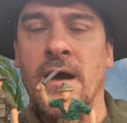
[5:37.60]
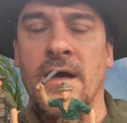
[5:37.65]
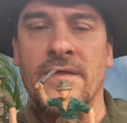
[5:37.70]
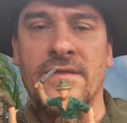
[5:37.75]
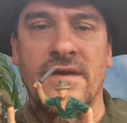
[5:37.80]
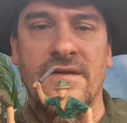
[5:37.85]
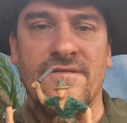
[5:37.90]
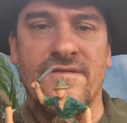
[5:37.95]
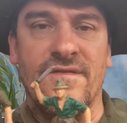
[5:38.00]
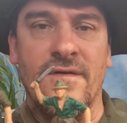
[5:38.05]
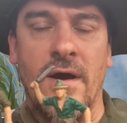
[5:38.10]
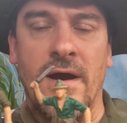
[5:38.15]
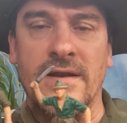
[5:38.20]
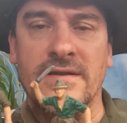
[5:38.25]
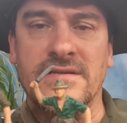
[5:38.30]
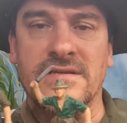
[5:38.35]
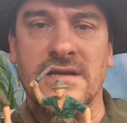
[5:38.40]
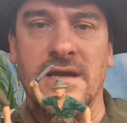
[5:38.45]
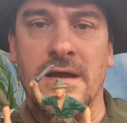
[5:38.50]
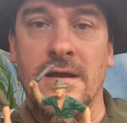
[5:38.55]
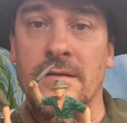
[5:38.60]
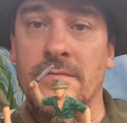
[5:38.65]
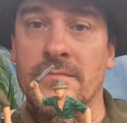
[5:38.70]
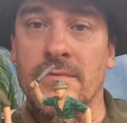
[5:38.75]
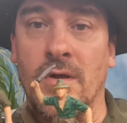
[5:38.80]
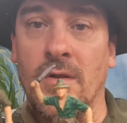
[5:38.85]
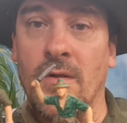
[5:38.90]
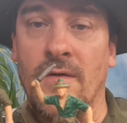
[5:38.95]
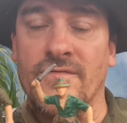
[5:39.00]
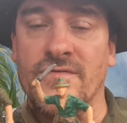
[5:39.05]
they fought
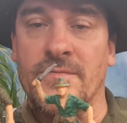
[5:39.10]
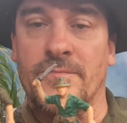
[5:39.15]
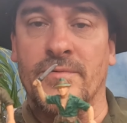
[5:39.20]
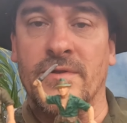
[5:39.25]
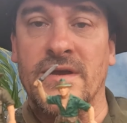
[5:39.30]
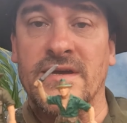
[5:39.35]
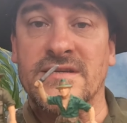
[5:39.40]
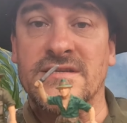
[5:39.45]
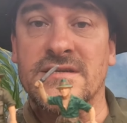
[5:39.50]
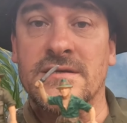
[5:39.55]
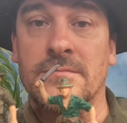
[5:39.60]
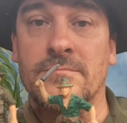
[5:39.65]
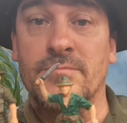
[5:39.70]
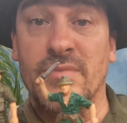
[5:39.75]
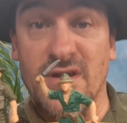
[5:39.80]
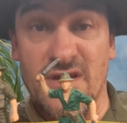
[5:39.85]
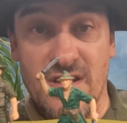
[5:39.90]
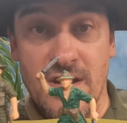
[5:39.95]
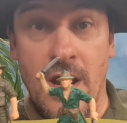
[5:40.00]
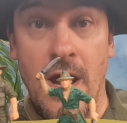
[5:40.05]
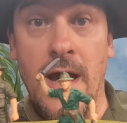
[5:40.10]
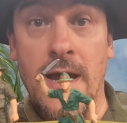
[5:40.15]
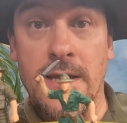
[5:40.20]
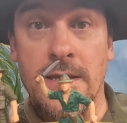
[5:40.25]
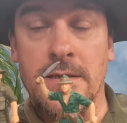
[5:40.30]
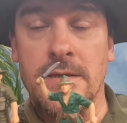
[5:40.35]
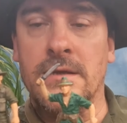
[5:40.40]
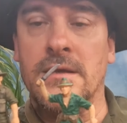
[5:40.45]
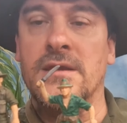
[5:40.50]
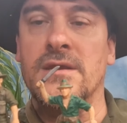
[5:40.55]
all over the place, but not
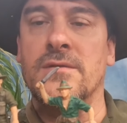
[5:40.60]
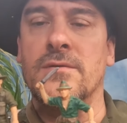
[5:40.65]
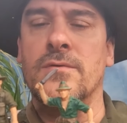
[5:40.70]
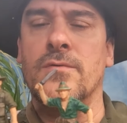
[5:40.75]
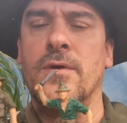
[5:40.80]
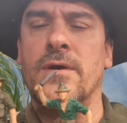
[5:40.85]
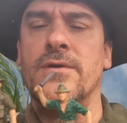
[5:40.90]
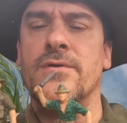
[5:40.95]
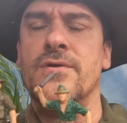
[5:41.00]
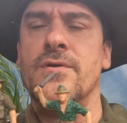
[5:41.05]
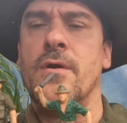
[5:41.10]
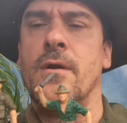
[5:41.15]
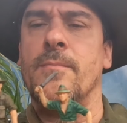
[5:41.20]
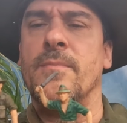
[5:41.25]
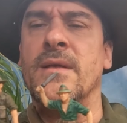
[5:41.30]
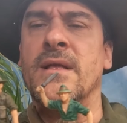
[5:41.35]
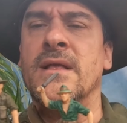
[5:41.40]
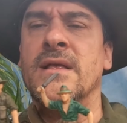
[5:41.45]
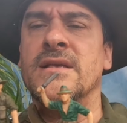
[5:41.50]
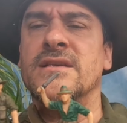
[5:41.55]
in Greater Europe.